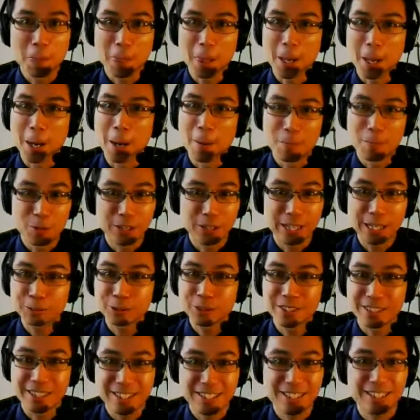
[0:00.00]
Um, you're able
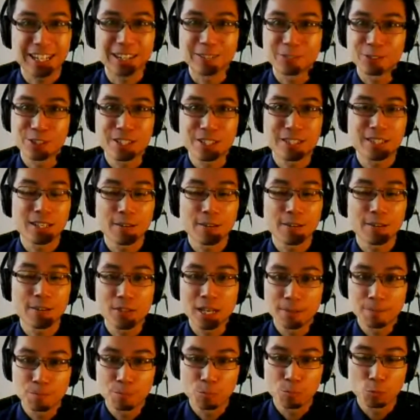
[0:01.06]
to discover stuff
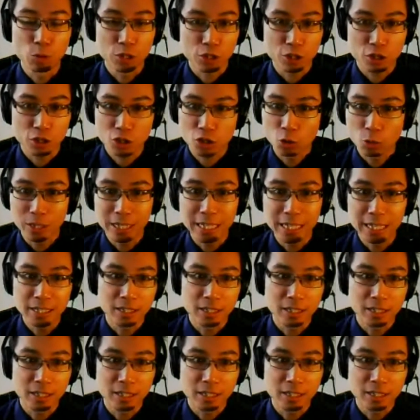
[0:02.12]
that was just so
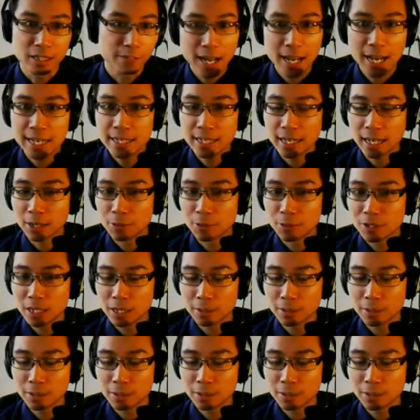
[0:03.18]
easy to find.